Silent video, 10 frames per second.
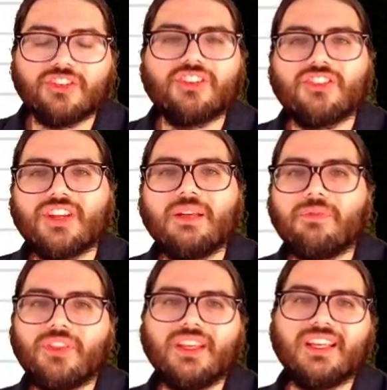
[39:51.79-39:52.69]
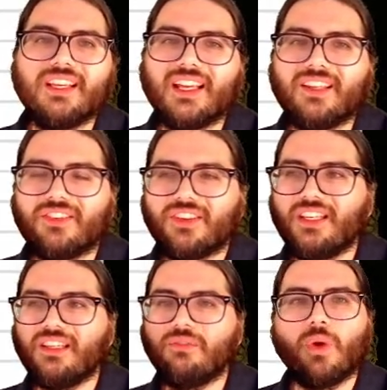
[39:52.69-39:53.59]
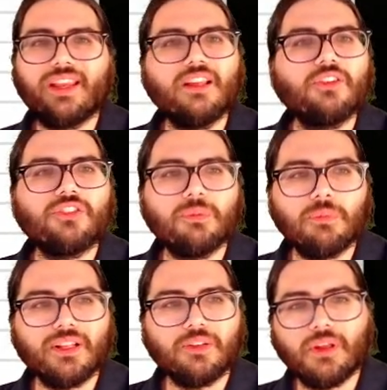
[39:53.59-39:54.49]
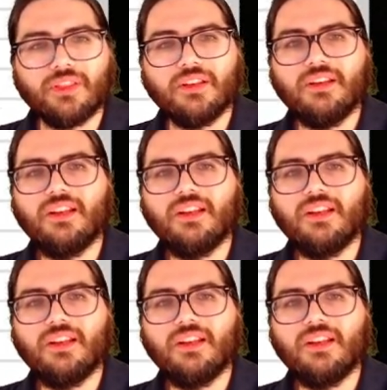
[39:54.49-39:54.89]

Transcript: same thing as the regular simplex method,